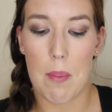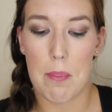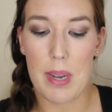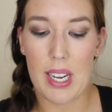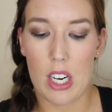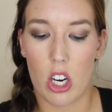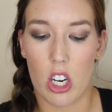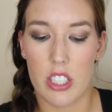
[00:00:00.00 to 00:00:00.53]

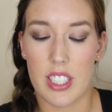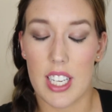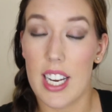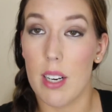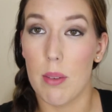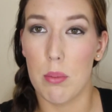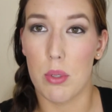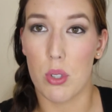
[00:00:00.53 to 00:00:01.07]
because
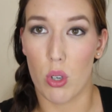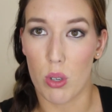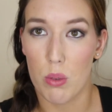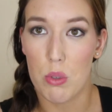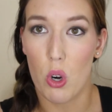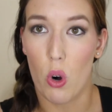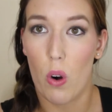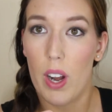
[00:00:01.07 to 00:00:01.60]
it
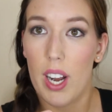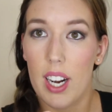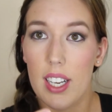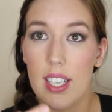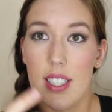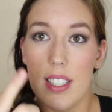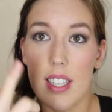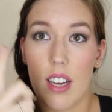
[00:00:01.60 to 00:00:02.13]
absorbs your oil
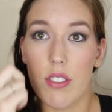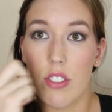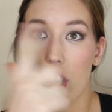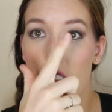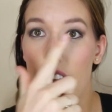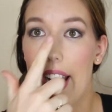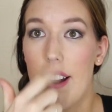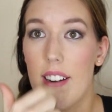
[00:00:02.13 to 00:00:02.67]
and stuff. So
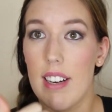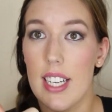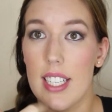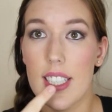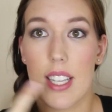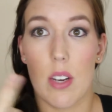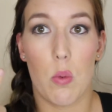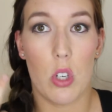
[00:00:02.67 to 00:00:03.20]
the
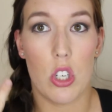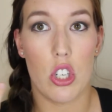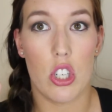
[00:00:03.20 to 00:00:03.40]
areas that would